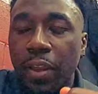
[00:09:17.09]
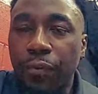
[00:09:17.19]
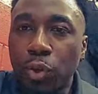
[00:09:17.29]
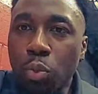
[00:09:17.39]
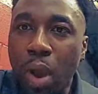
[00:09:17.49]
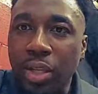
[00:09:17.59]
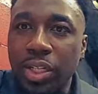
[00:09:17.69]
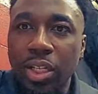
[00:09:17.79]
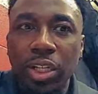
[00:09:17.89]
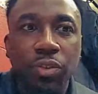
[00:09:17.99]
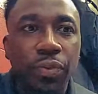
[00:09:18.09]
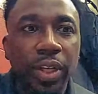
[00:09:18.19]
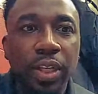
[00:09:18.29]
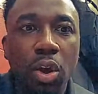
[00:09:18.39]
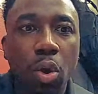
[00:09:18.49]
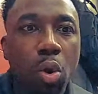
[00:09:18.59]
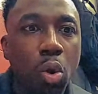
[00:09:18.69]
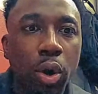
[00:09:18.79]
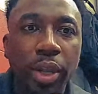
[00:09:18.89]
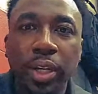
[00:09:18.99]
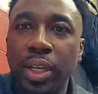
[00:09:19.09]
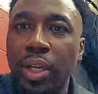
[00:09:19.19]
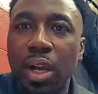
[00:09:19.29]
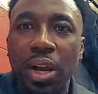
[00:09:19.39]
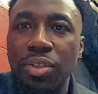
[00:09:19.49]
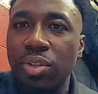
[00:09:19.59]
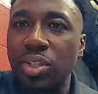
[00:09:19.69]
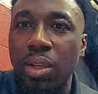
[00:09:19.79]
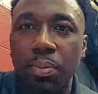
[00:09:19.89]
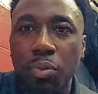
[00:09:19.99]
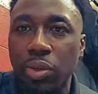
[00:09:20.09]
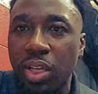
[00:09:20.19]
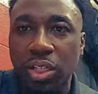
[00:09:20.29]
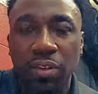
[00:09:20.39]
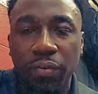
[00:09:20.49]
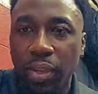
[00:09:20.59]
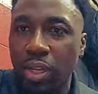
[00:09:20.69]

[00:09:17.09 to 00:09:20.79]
If you watching this video or any of the other semen retention